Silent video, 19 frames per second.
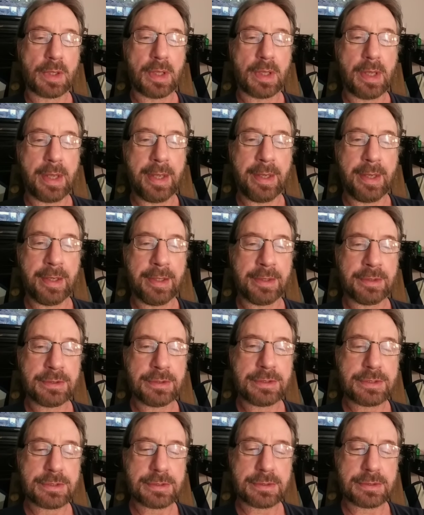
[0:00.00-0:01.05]

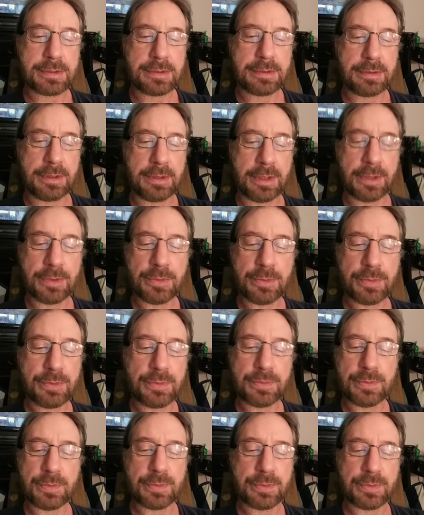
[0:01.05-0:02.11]
And
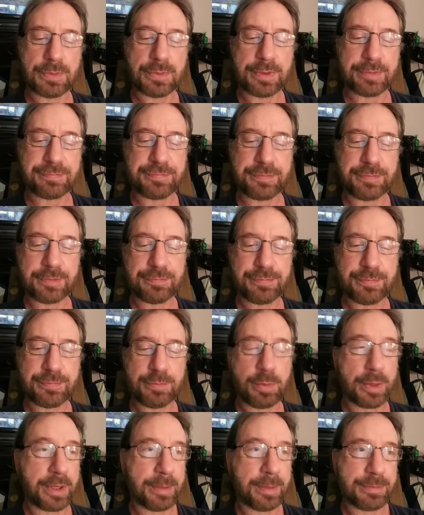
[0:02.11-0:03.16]
if
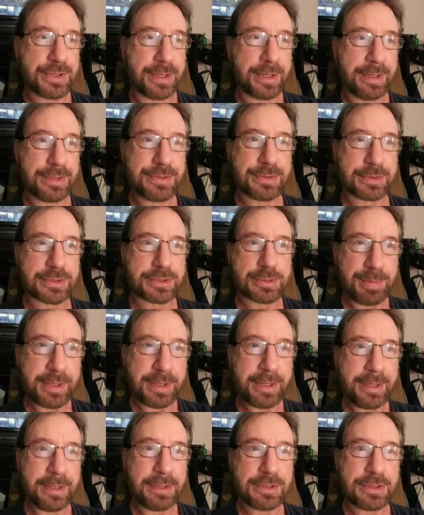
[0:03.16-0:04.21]
when I'm trying to
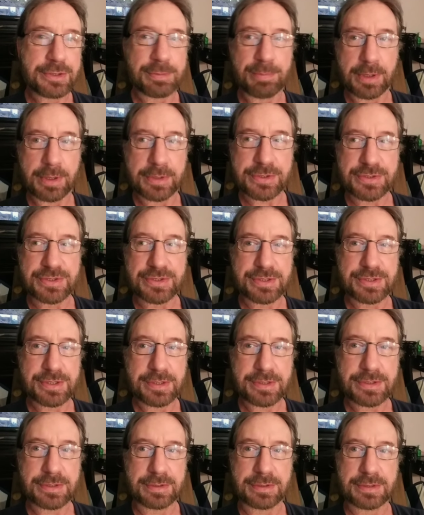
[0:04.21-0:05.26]
explain to brothers and
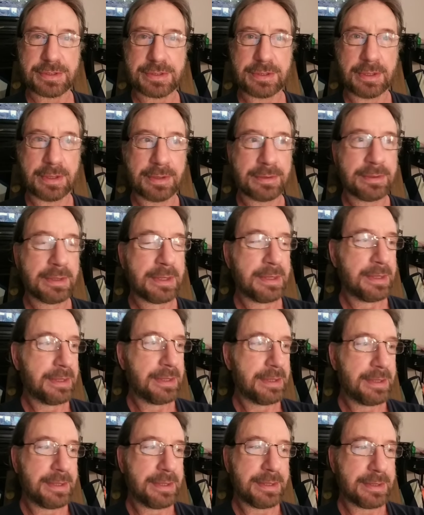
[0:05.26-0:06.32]
sisters,
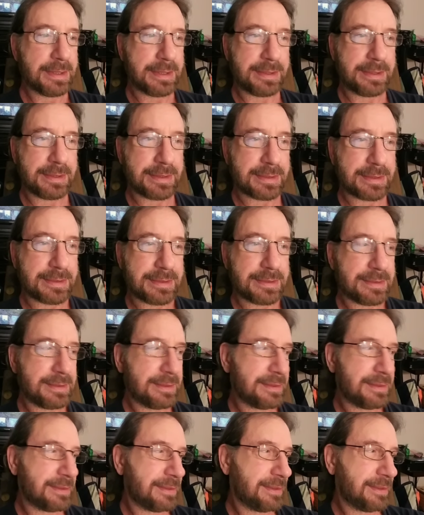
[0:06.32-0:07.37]
the,
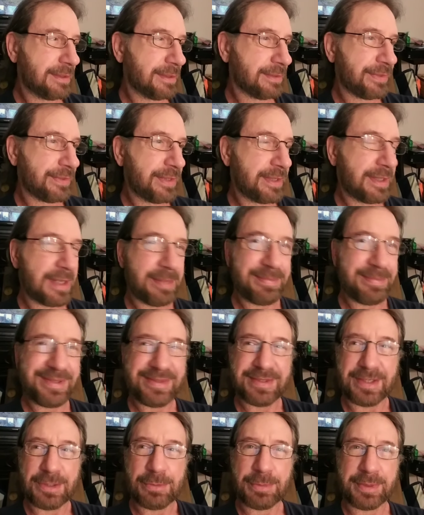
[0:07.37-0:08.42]

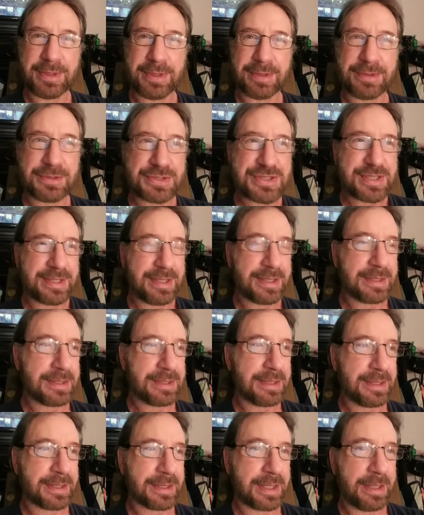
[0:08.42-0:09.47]
they would understand
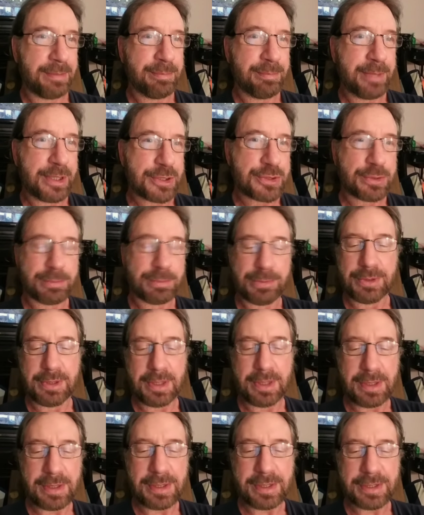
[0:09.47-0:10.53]
like a measurable
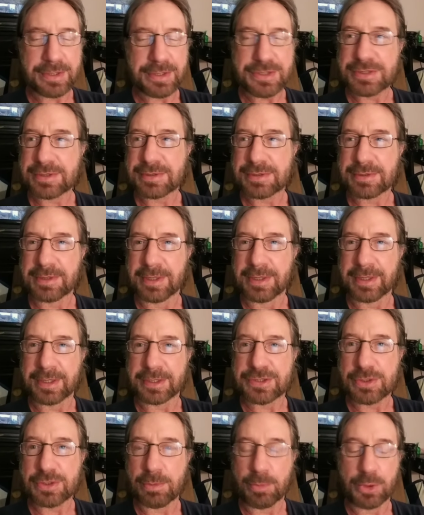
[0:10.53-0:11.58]
loss, like
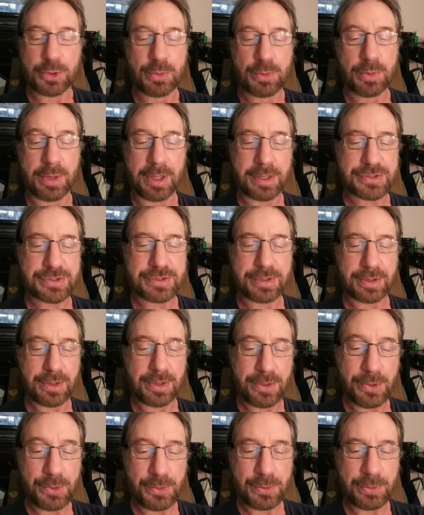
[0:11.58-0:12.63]
someone who lost their
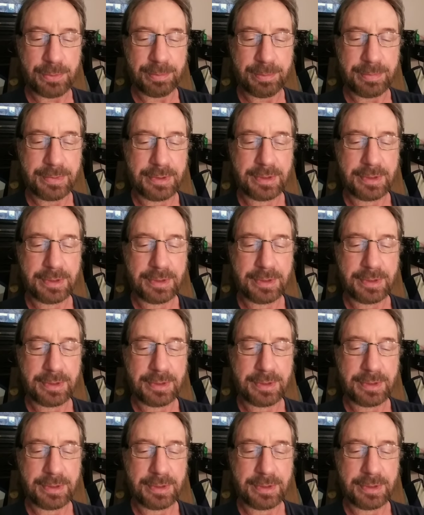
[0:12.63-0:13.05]
home,